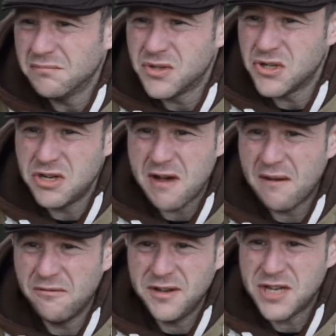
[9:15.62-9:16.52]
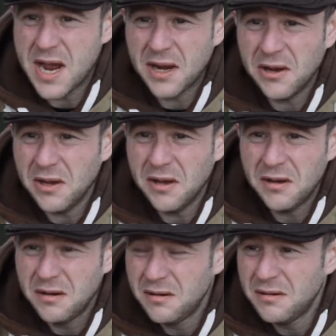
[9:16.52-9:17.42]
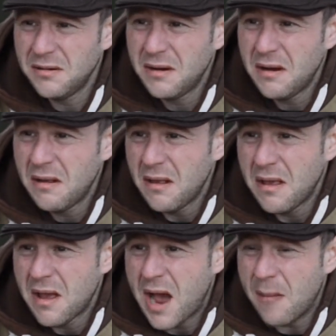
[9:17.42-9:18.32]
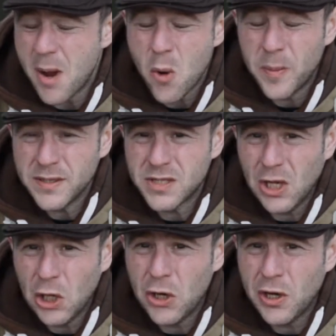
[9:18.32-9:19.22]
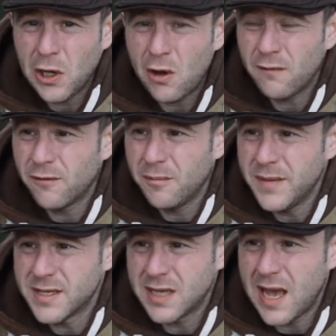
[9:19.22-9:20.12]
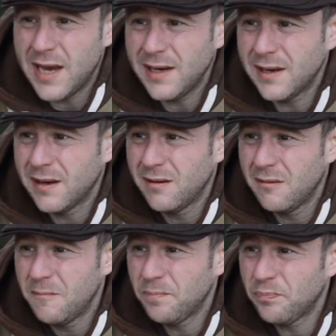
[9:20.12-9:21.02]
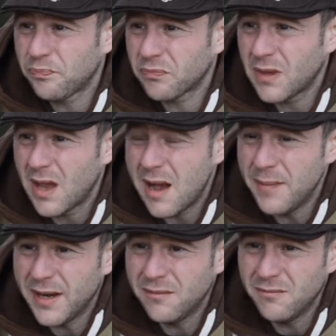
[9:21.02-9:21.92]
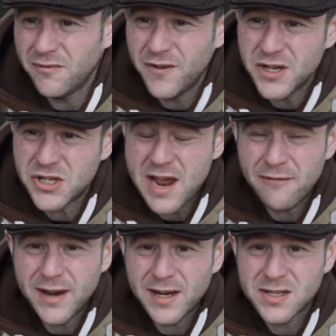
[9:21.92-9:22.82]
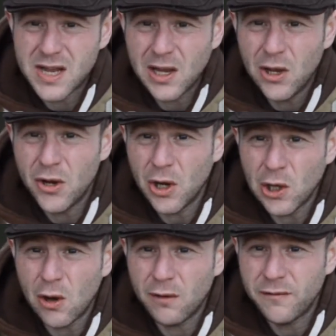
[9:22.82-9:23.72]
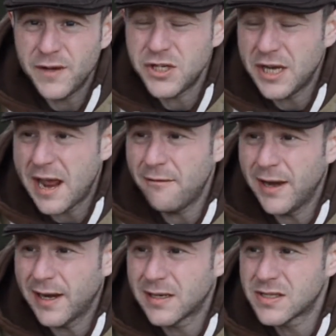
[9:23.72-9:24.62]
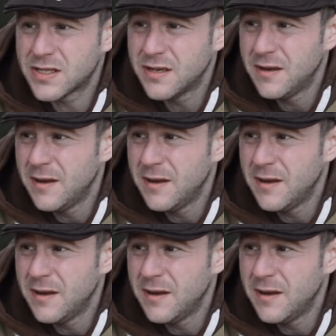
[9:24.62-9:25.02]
Just your average angler. I'm hoping to learn a lot from this lake. I mean, fished erics, I learned a lot fishing erics.